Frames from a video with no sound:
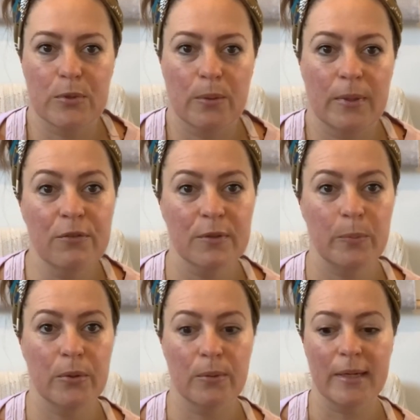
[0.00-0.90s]
So I'm going to
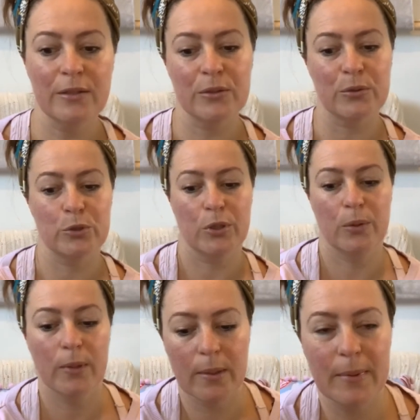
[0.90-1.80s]
flip you around and I'll show
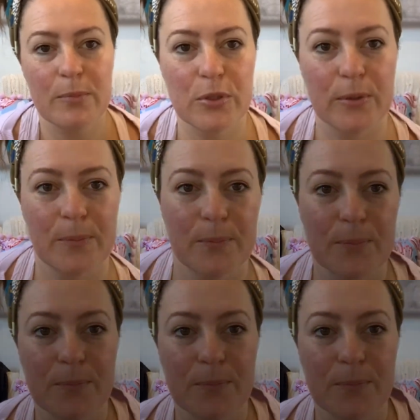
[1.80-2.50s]
you where I'm up to.